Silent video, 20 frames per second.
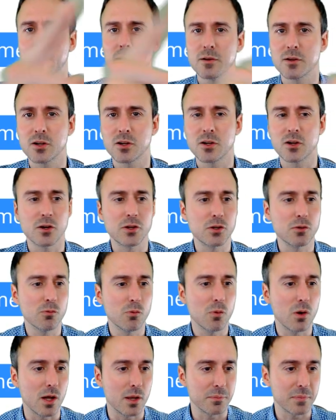I'm going to call you
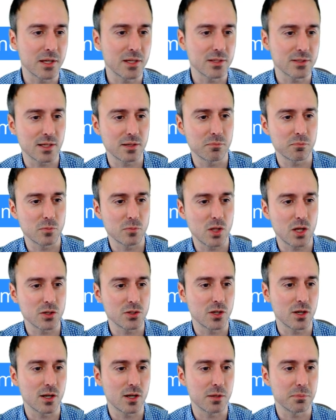one because I'm not
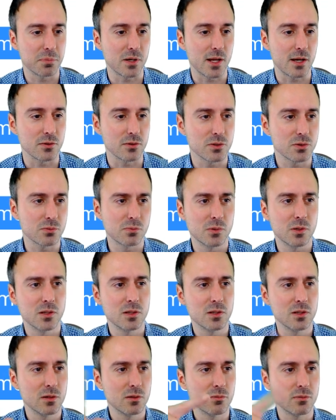sure how to pronounce
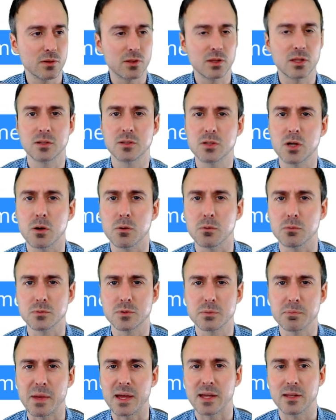with the
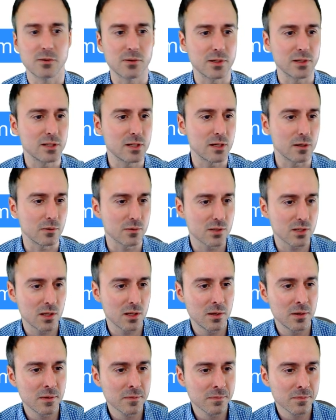tones, Mandarin tones.
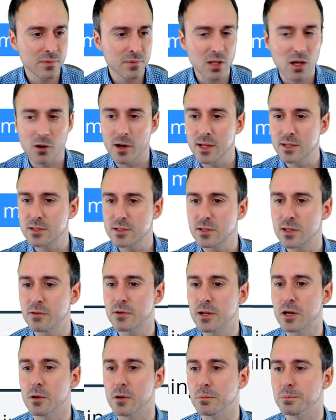All right, so there we
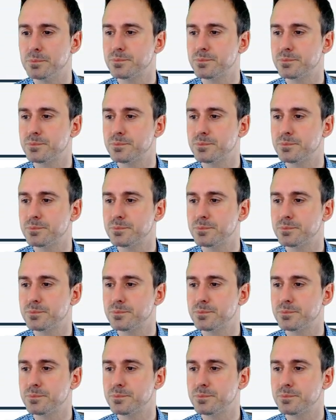go.